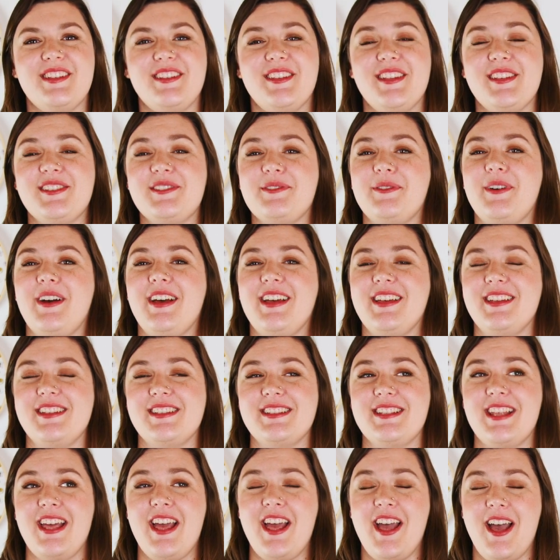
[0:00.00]
This
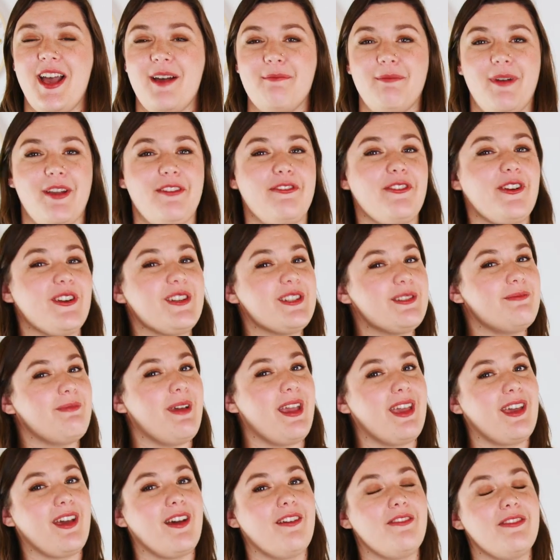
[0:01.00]
was my first
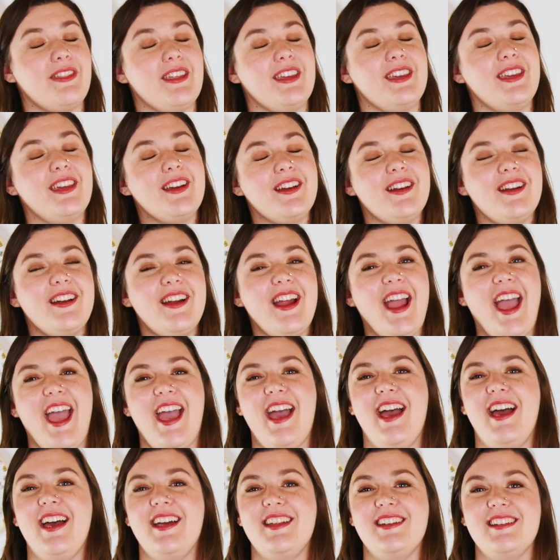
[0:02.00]
make of the year
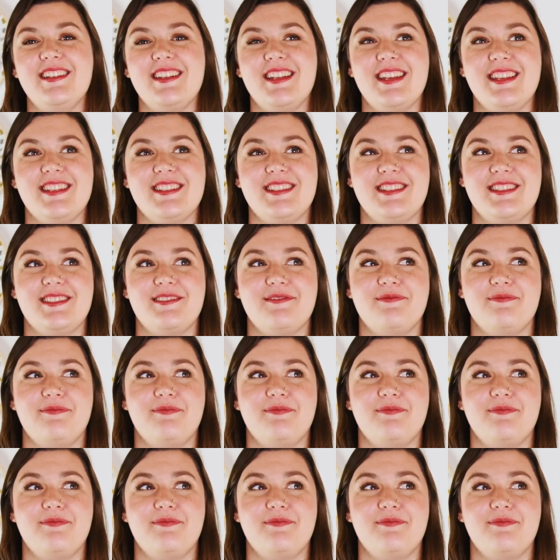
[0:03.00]
and is